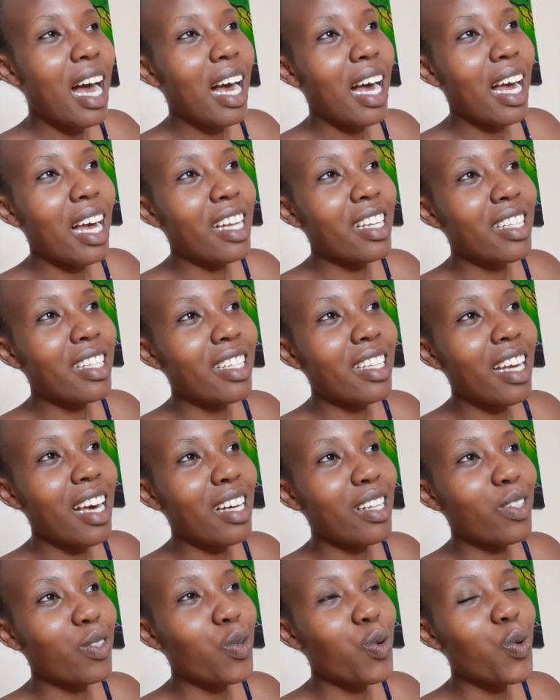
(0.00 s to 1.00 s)

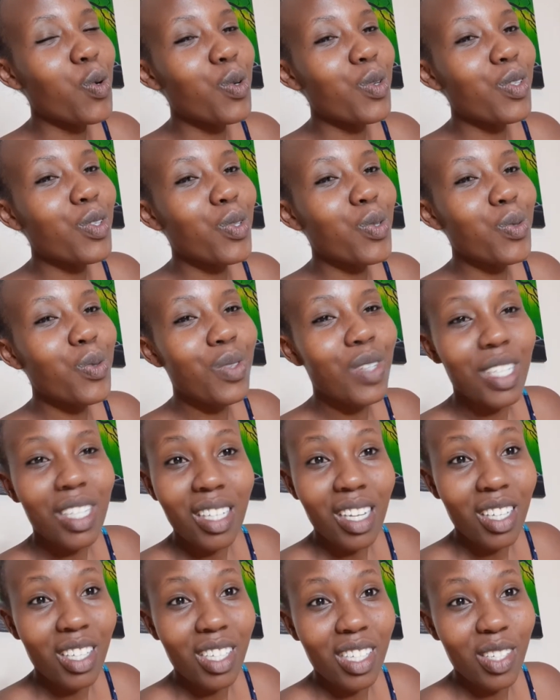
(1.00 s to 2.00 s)
I'll go do
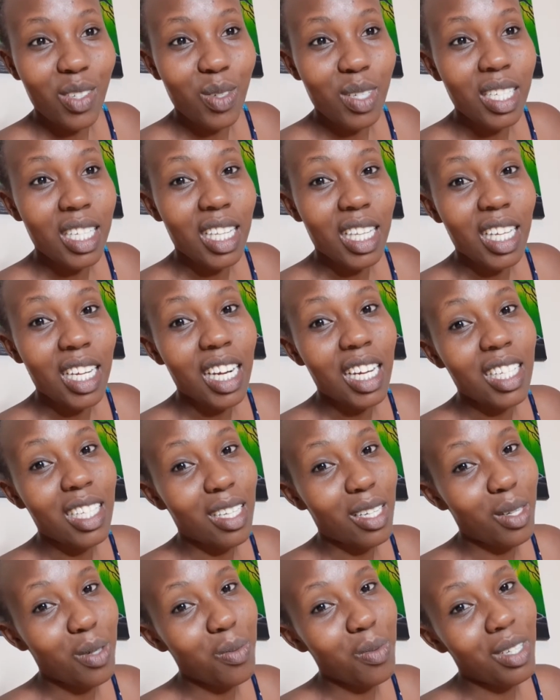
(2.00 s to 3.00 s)
research into it and then I
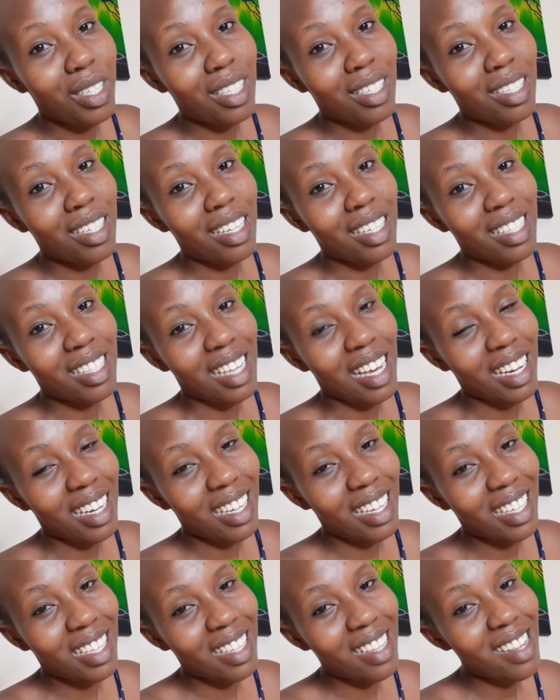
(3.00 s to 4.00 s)
tell you what
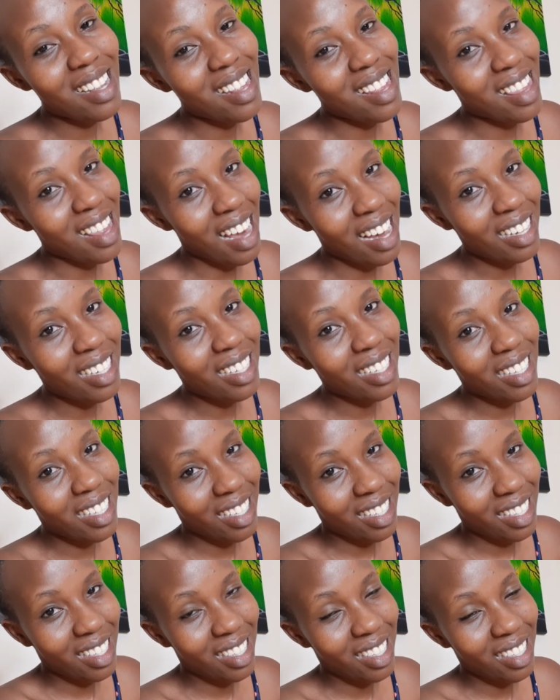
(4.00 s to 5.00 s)
exactly that
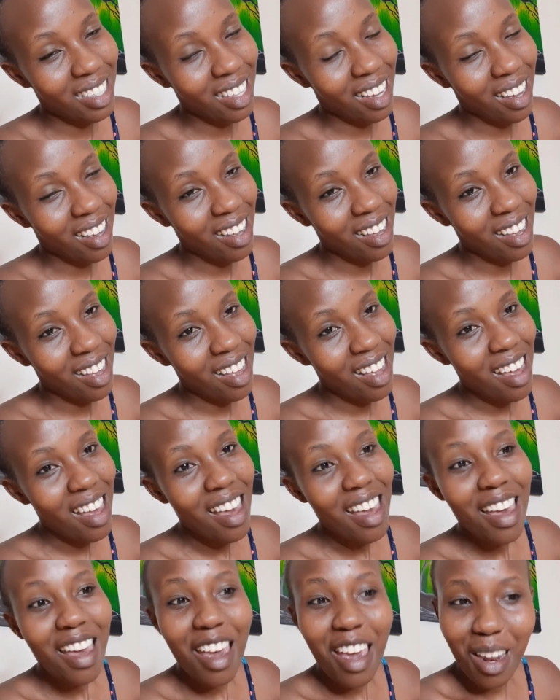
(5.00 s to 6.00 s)
is.
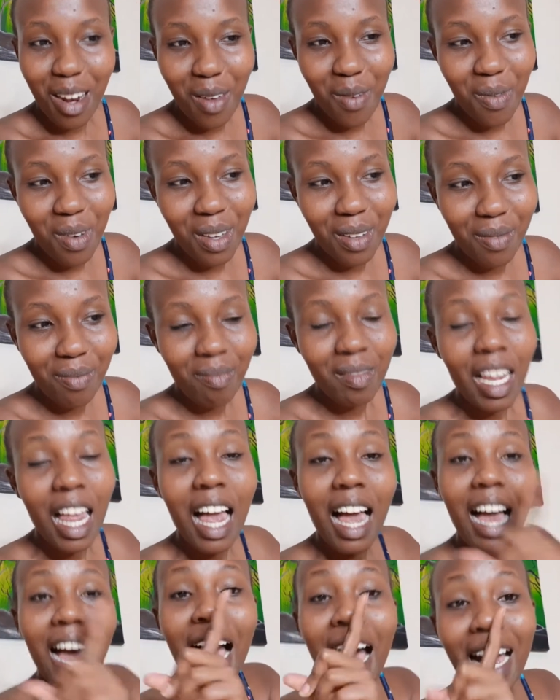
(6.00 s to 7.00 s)
Anyway,
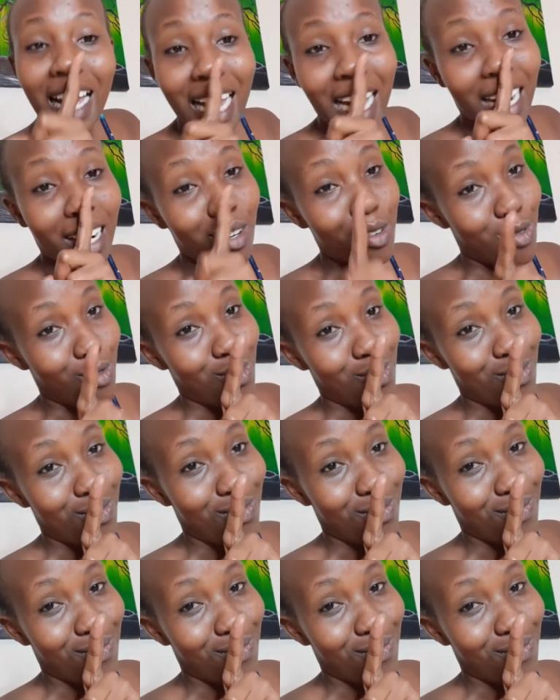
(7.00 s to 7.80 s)
I gotta go.